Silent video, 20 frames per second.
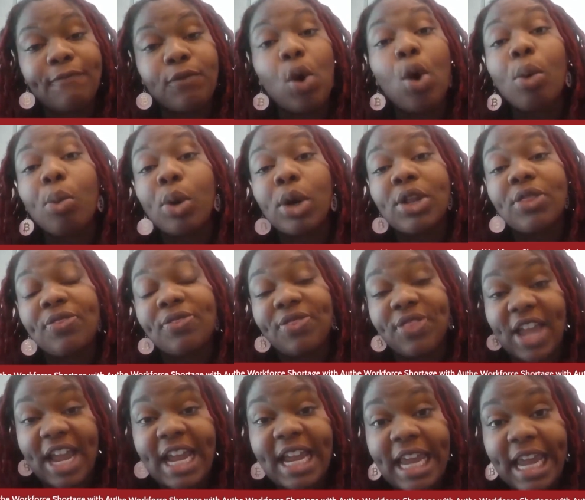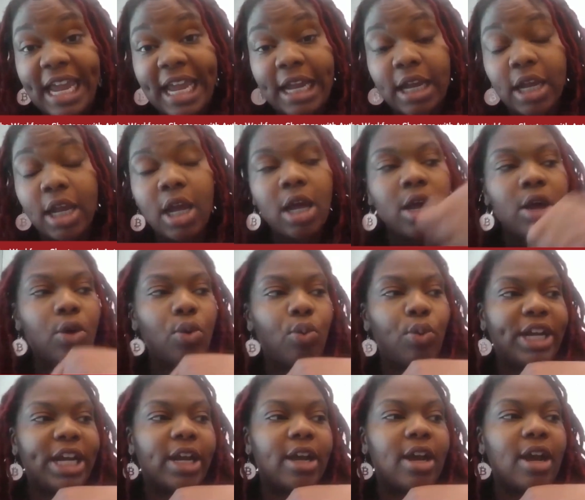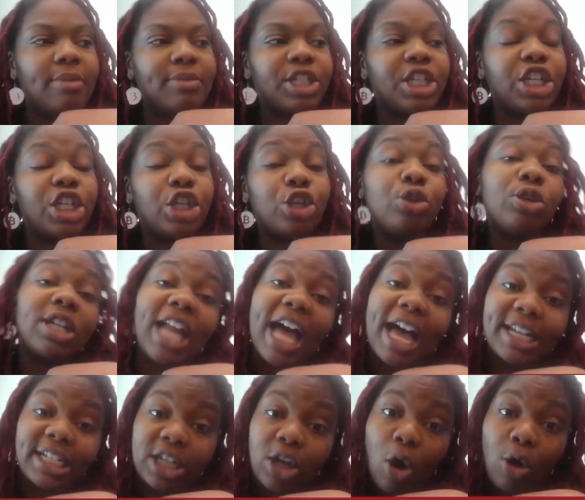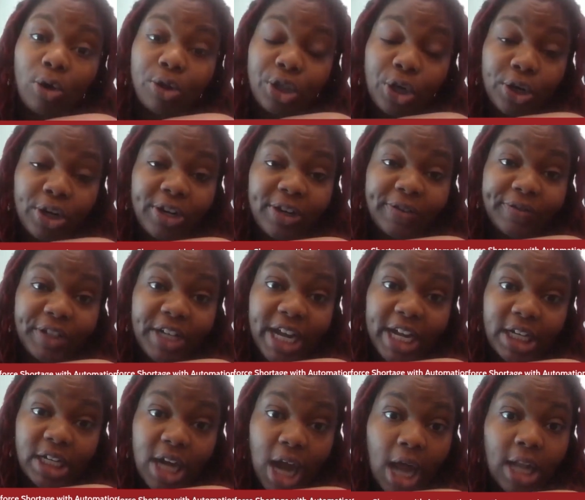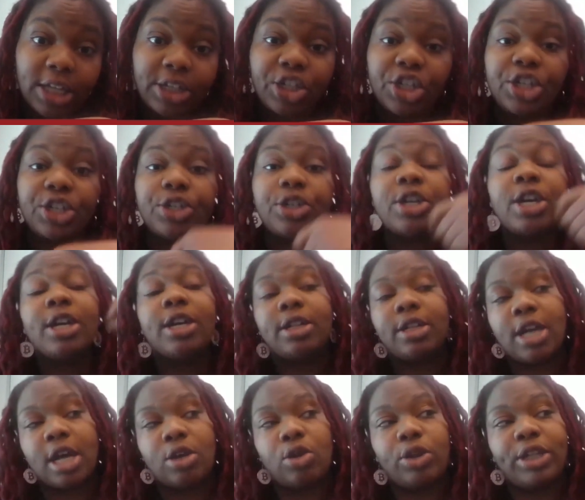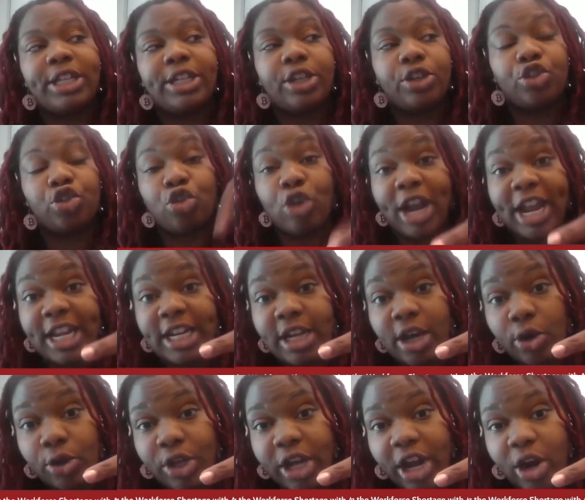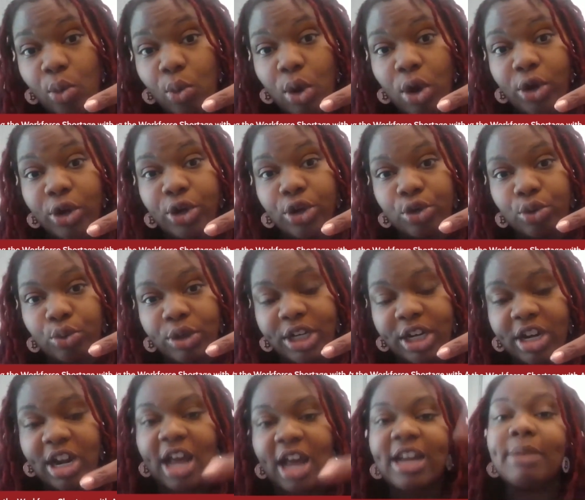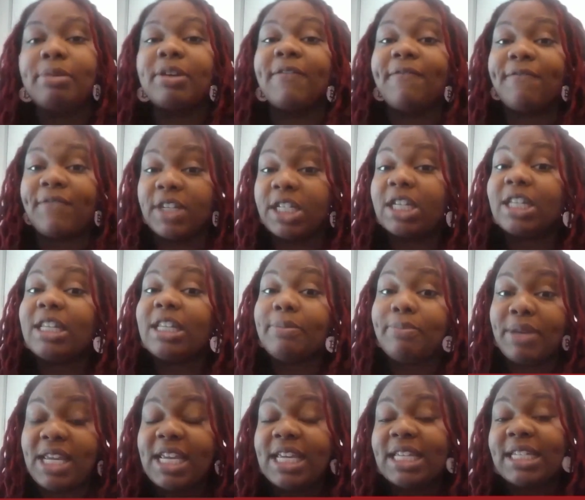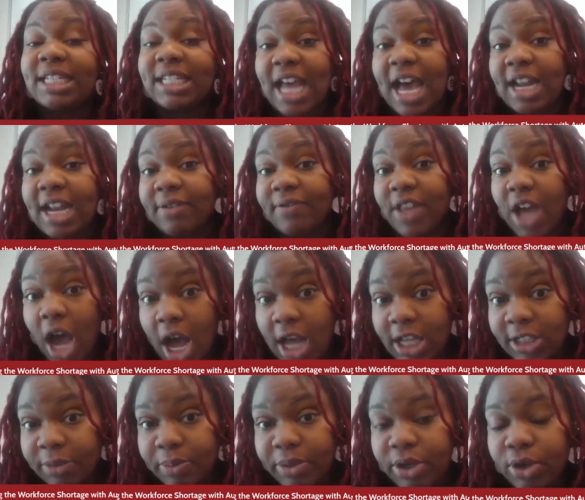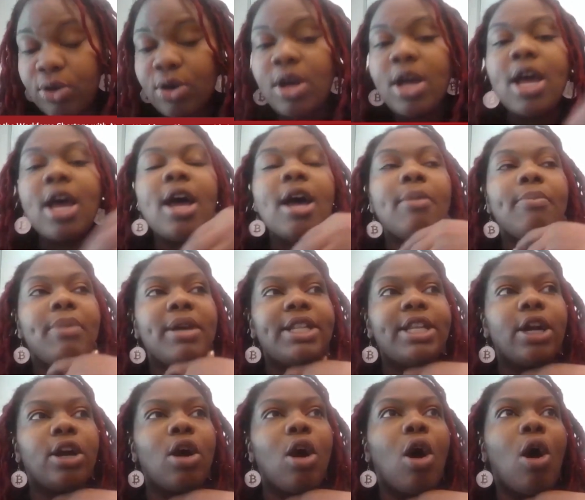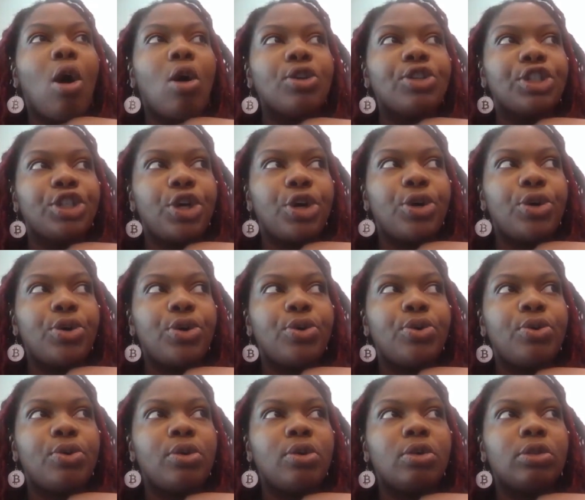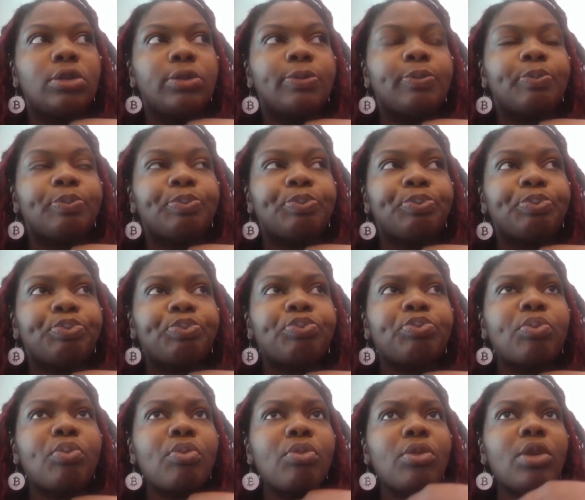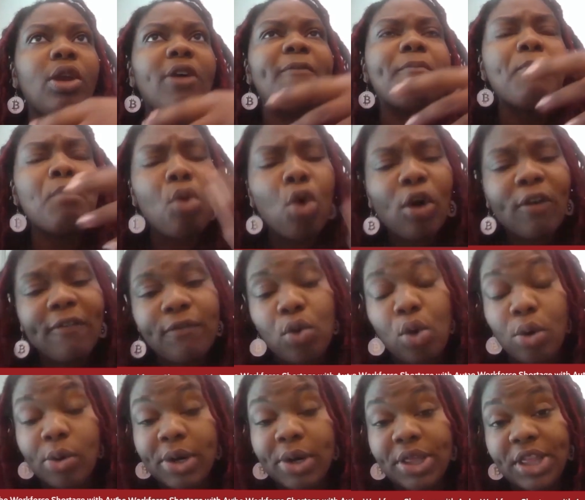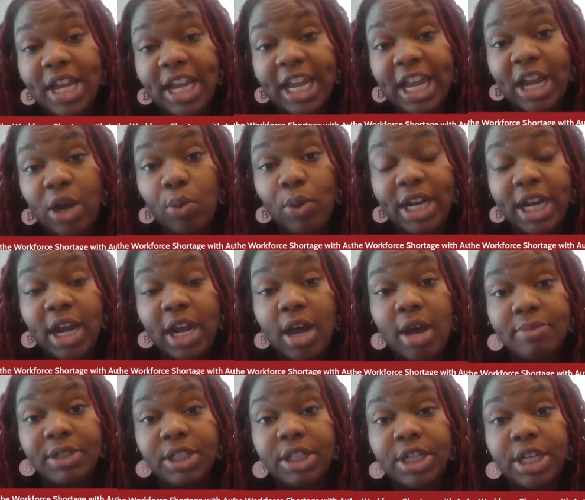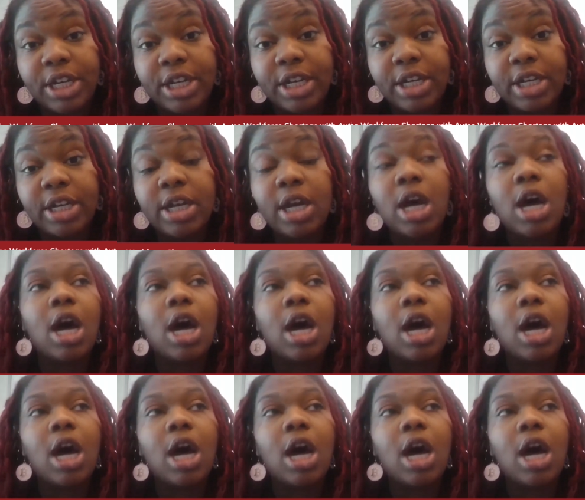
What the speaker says: forward thinking when it comes to utilizing alternative technologies, not only to train healthcare workers when they're not able to physically be inside of the hospital, but they're also more forward thinking when it comes to